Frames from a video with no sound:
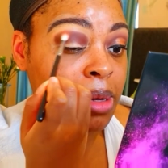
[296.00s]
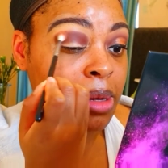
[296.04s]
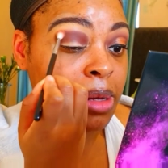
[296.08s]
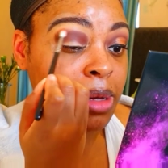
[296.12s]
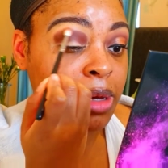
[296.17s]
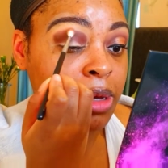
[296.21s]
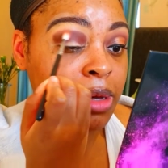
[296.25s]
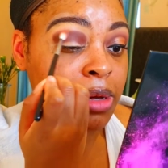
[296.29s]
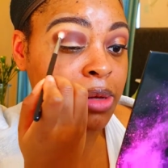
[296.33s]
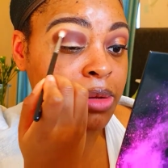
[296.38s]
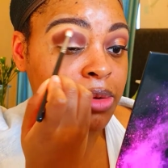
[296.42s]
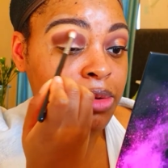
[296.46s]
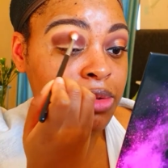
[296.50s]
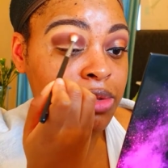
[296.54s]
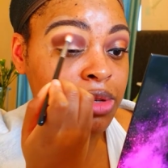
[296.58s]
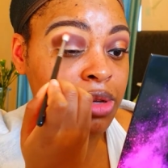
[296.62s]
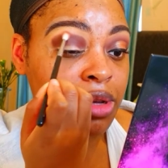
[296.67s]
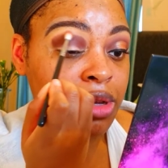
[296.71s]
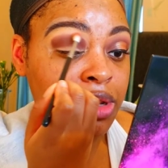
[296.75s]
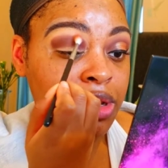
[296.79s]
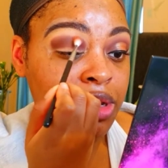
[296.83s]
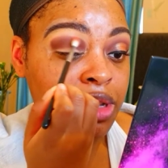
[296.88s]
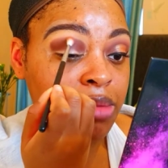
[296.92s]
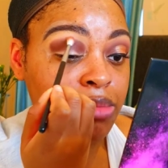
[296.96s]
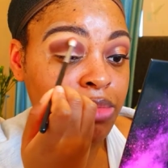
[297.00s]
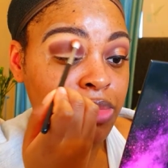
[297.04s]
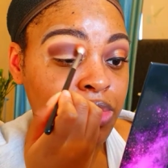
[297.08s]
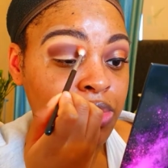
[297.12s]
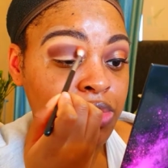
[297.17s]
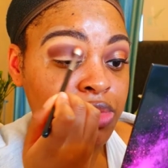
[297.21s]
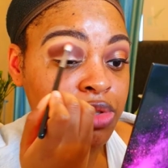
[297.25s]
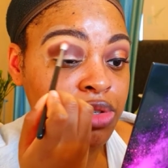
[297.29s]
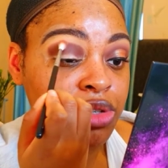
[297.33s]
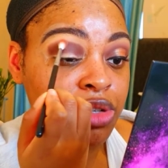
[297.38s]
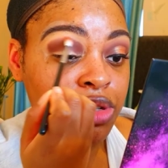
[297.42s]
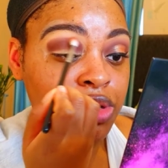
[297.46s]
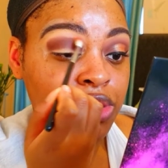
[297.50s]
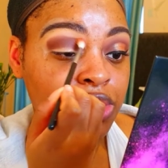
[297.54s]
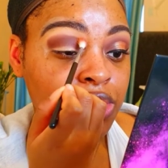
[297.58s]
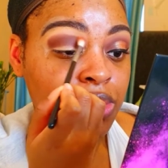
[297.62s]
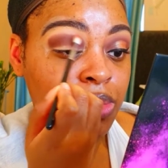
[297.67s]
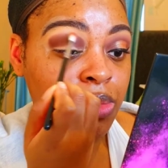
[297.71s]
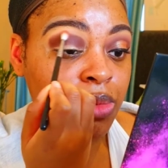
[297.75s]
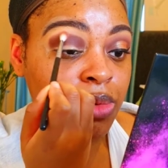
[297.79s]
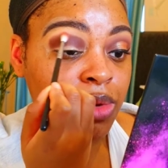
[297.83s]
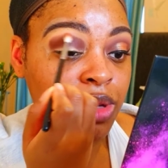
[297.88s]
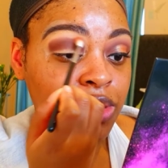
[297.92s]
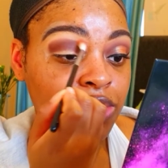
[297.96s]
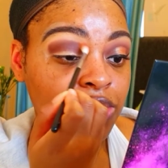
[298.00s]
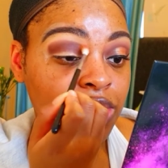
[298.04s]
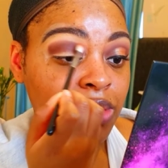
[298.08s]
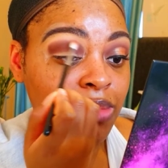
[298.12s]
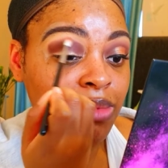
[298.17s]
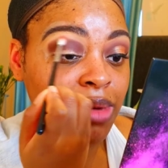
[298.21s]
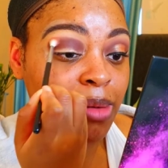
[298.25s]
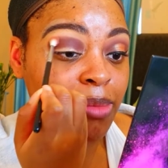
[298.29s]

I'm gonna do circular motions windscreen